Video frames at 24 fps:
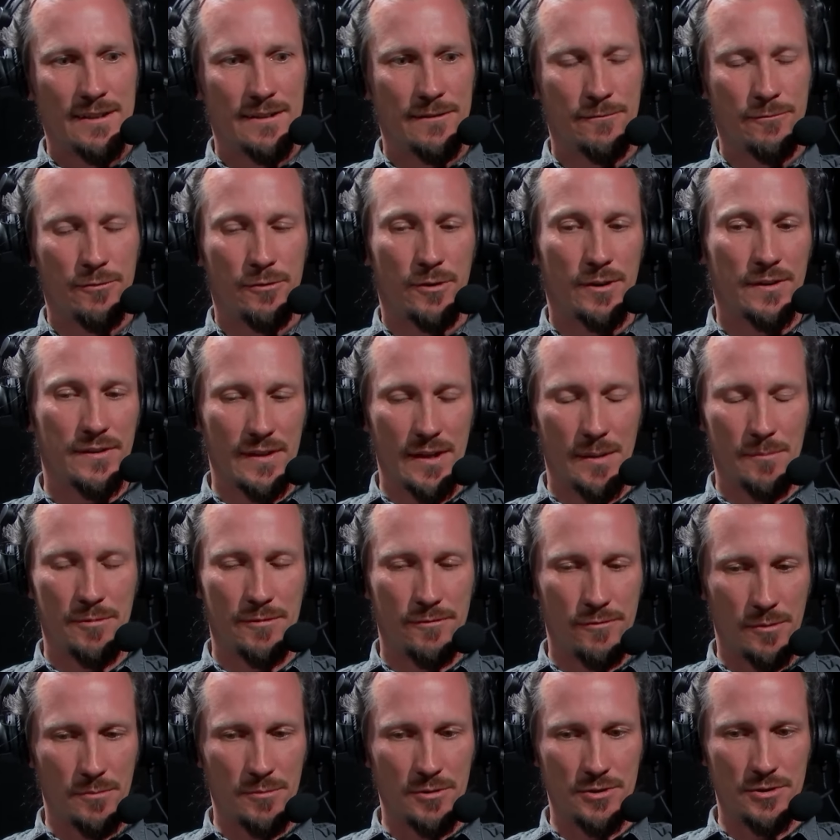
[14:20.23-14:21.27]
for example,
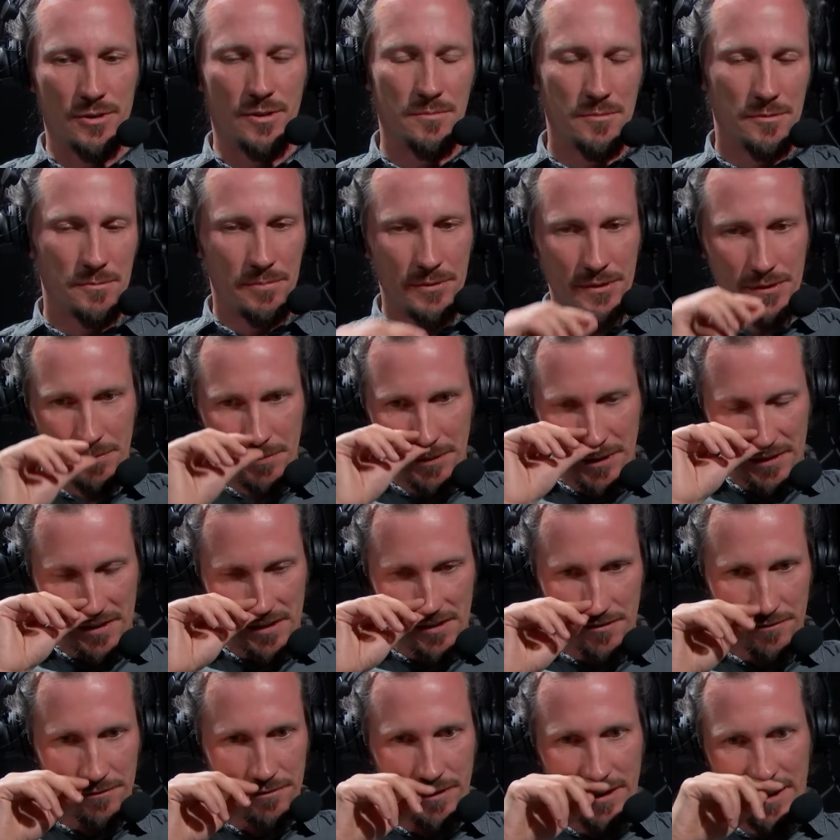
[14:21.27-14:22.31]
from a German
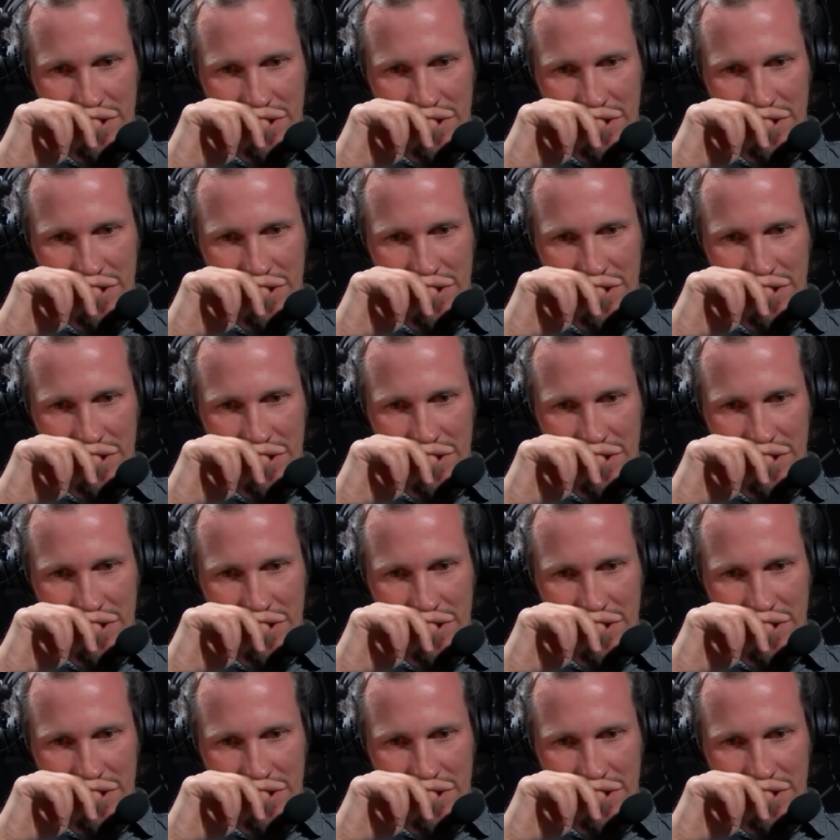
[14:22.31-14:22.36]
perspective,